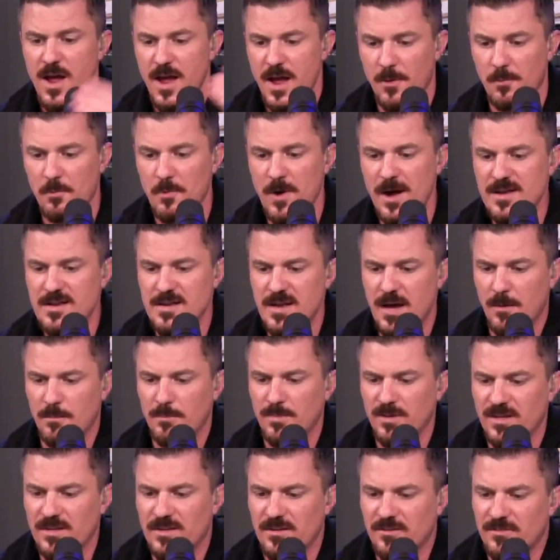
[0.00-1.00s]
And right now,
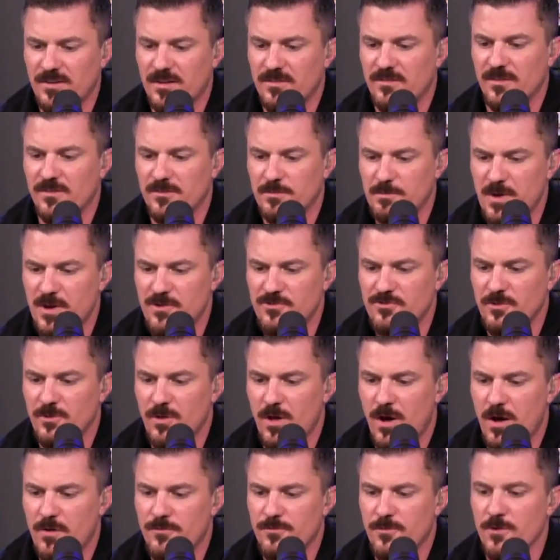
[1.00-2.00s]
Blinkist has a special
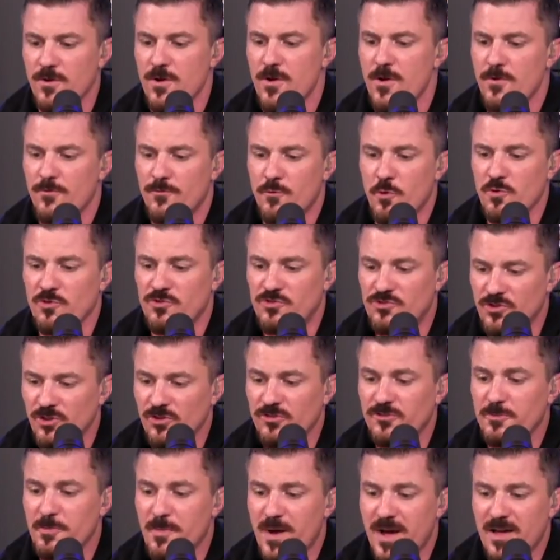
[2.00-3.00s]
offer for
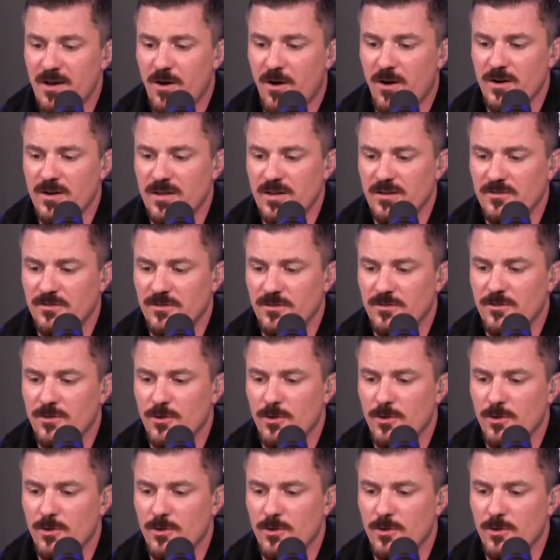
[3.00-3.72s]
just my audiences.